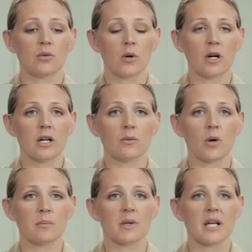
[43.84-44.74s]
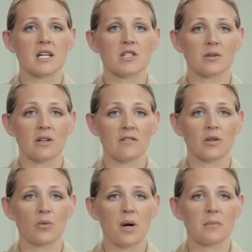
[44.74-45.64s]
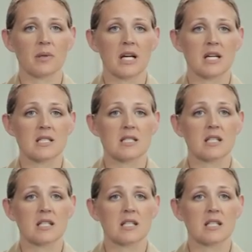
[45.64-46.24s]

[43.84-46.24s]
work in one place, you live in one place.